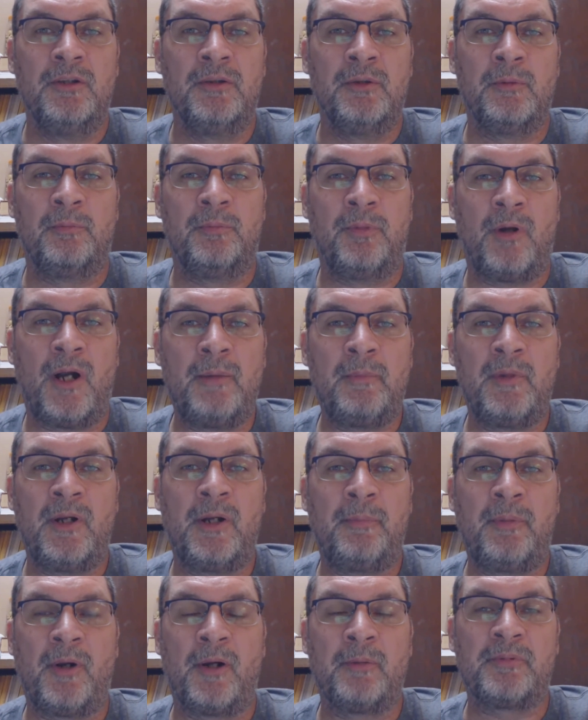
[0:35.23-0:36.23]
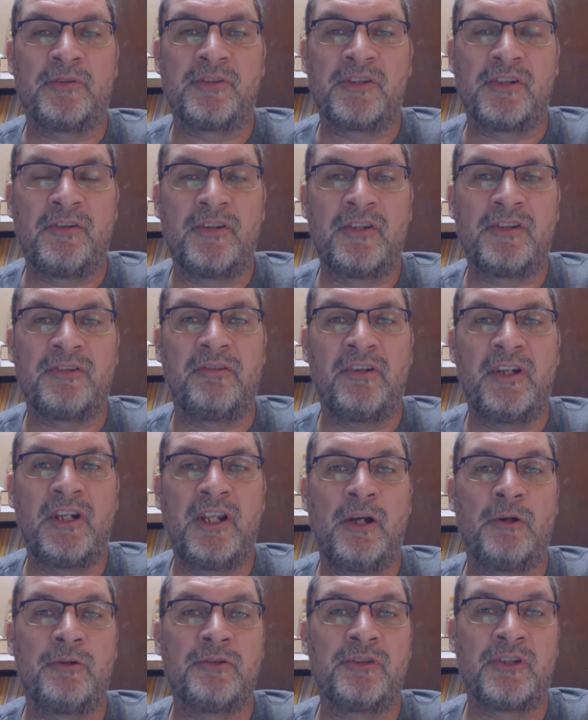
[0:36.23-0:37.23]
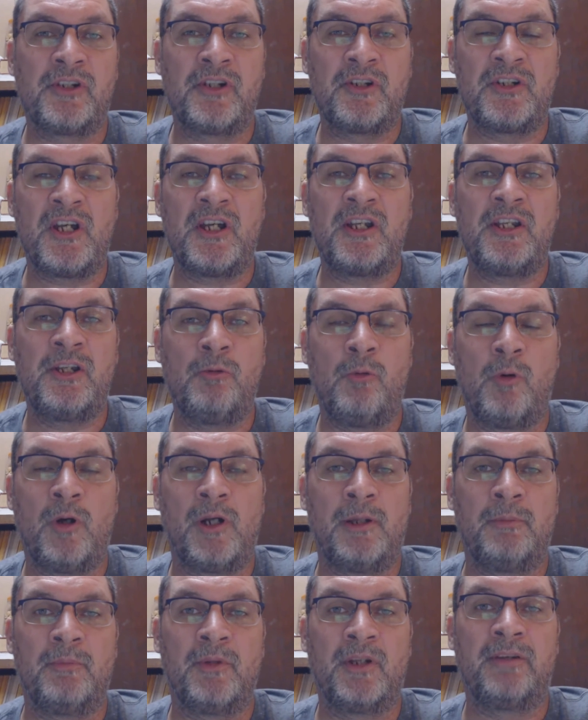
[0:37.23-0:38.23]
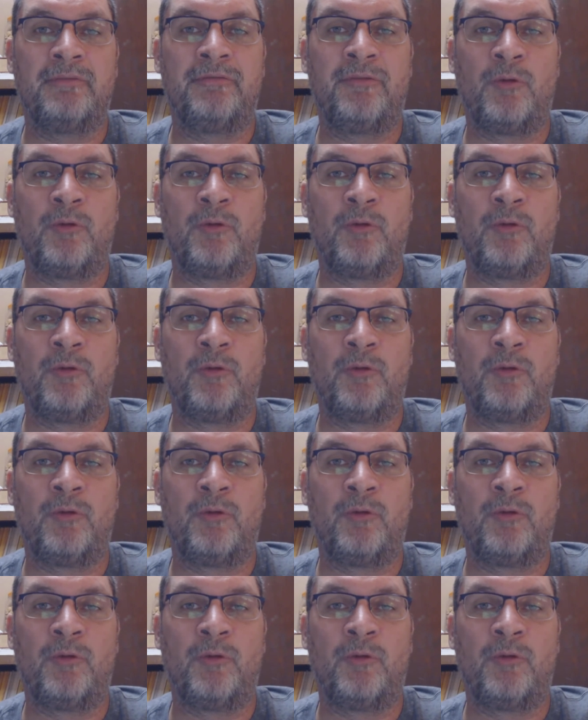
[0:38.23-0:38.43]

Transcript: The primary purpose of this video is to tell you what I'm looking